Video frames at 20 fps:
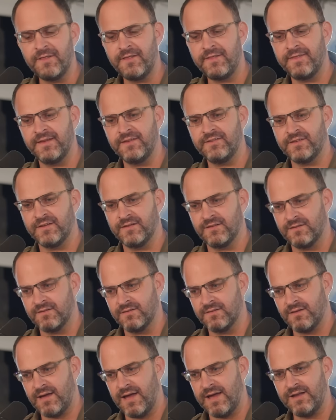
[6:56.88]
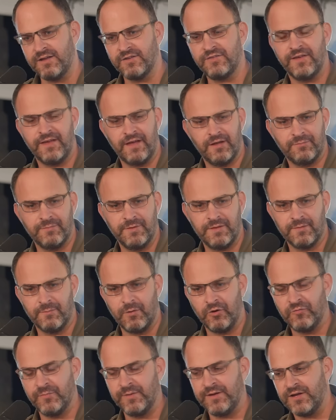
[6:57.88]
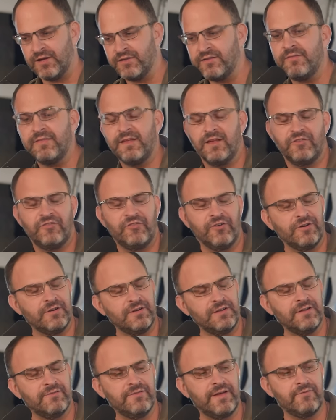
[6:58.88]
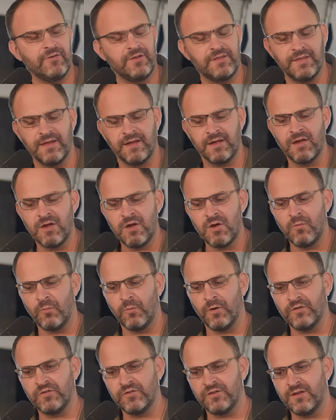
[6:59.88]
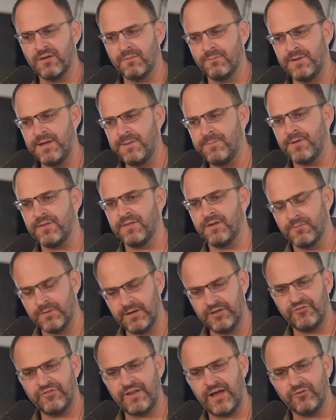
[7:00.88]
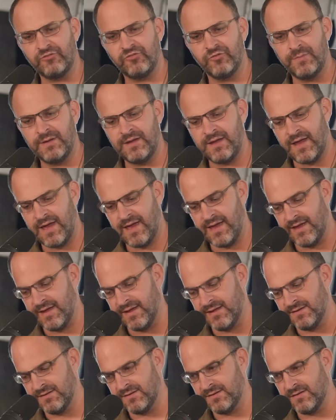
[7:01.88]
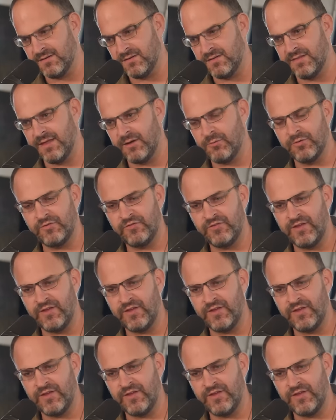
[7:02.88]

of the things that I could say helped me the most, because of the uncertainty of everything, was people that reached out to me and they would